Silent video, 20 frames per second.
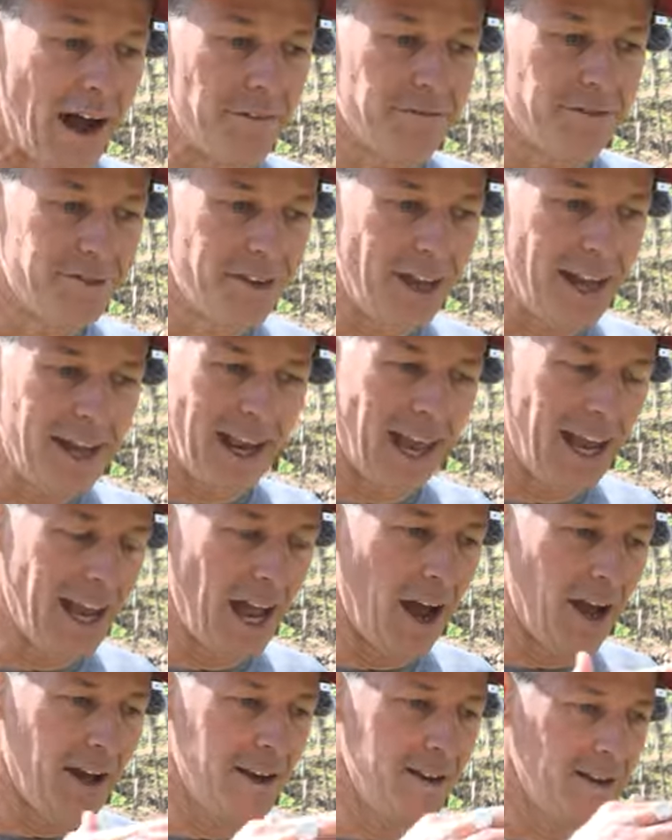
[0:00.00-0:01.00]
I've set
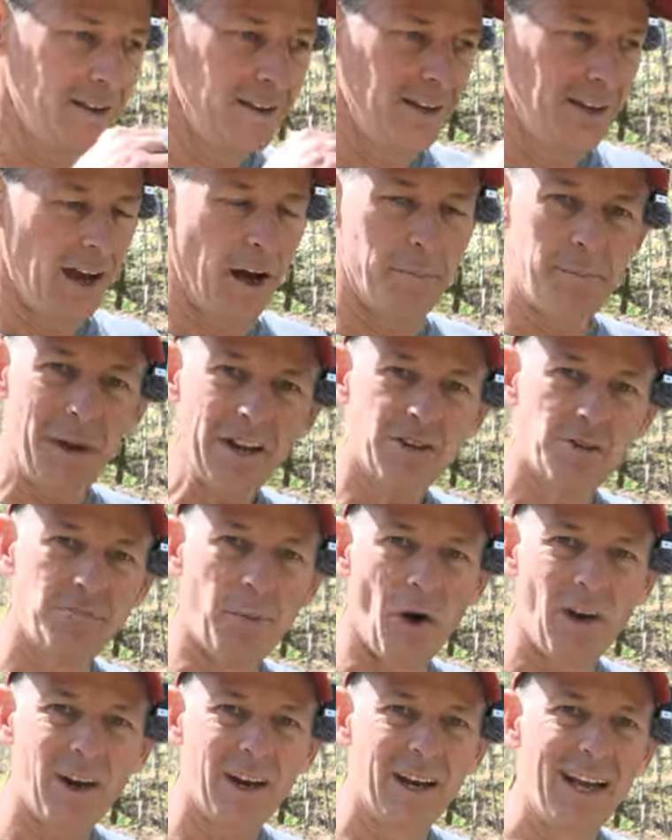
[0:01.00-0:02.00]
a
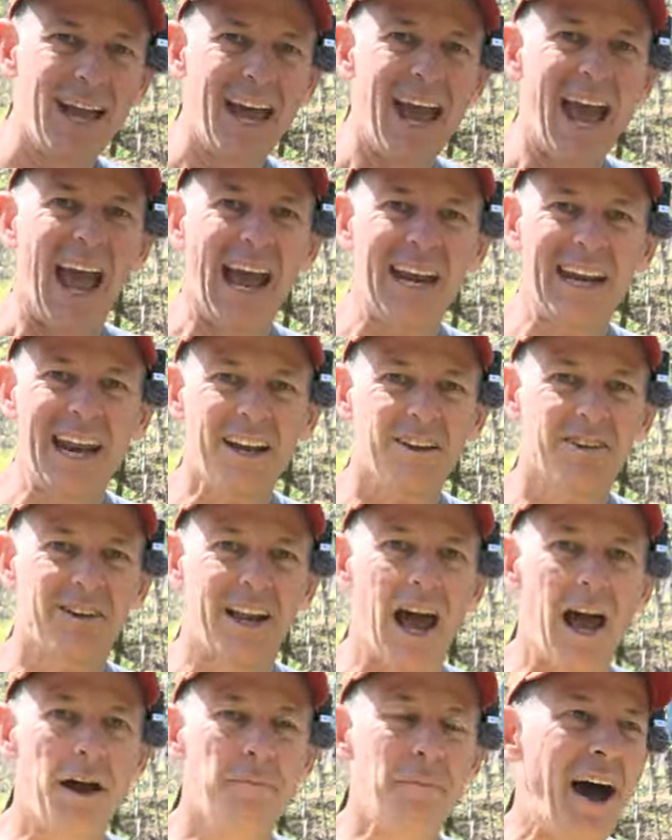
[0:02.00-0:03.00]
benchmark, and next
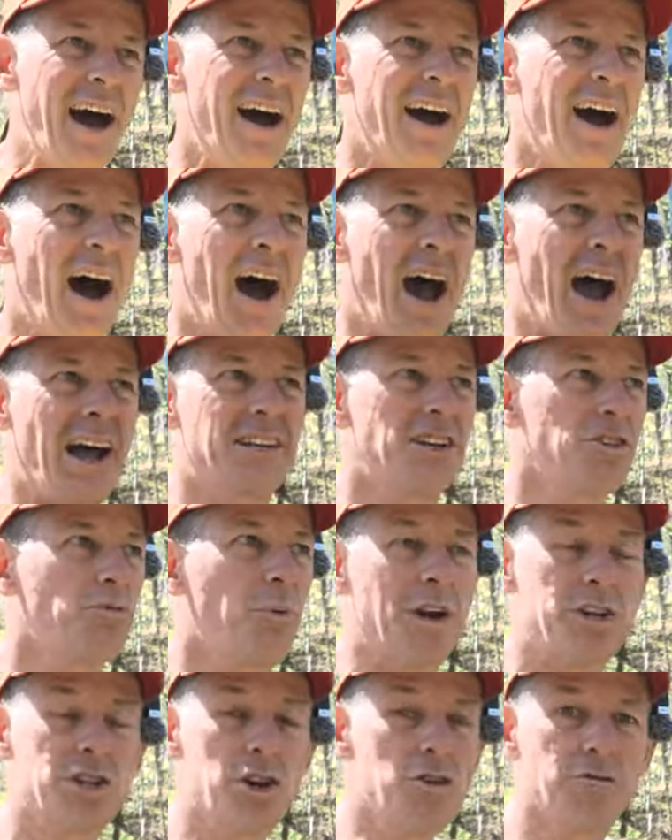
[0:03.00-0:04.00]
time I just
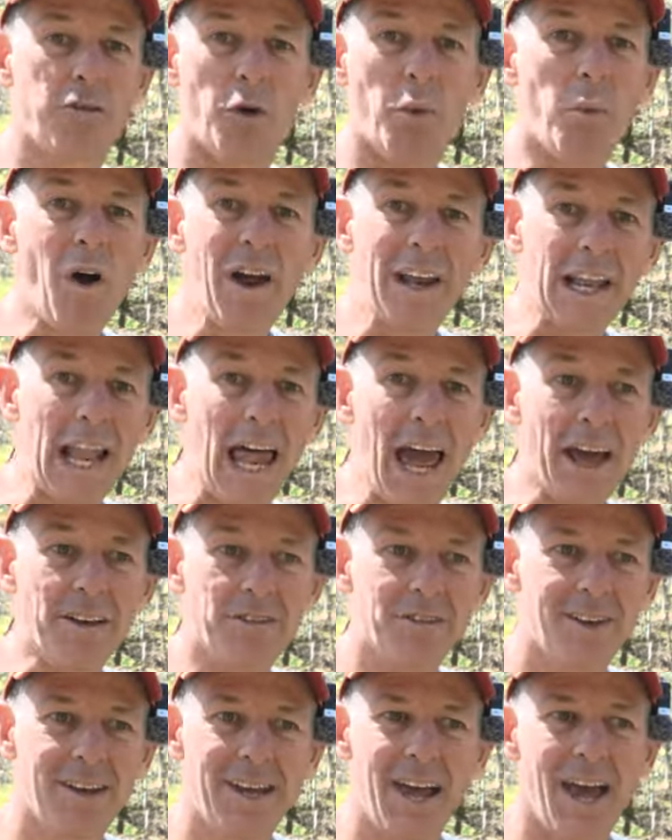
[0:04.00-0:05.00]
want to shoot for one
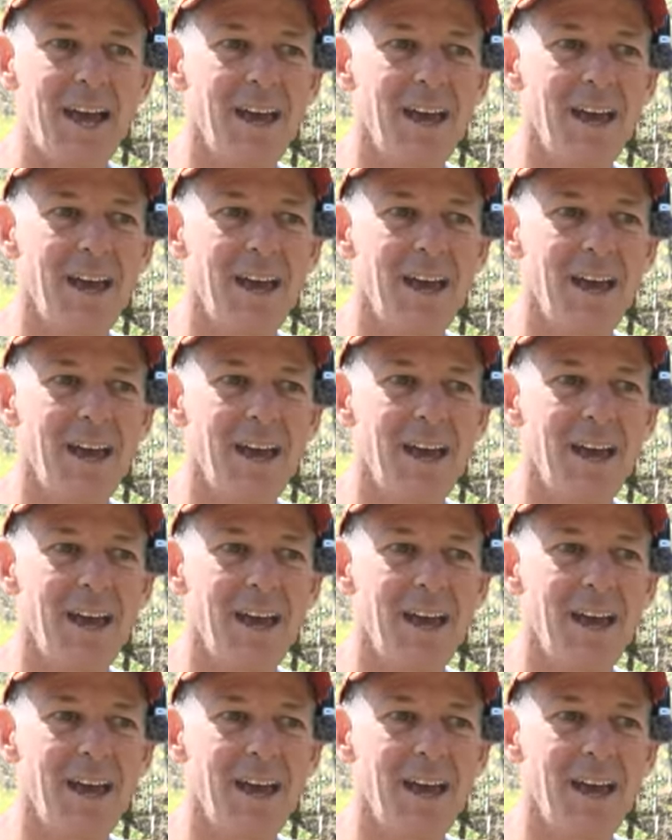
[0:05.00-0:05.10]
less.